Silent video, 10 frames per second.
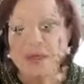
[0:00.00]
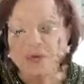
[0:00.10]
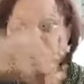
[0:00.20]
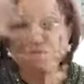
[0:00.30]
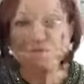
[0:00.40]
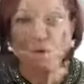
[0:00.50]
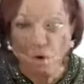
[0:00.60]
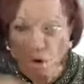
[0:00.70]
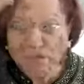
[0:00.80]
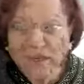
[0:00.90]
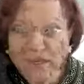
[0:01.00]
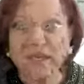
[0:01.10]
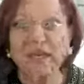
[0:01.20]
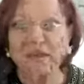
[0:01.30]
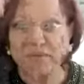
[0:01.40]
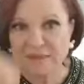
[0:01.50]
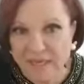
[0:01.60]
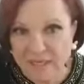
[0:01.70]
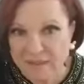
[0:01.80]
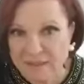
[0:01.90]
You have to open and
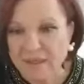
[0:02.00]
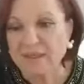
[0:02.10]
then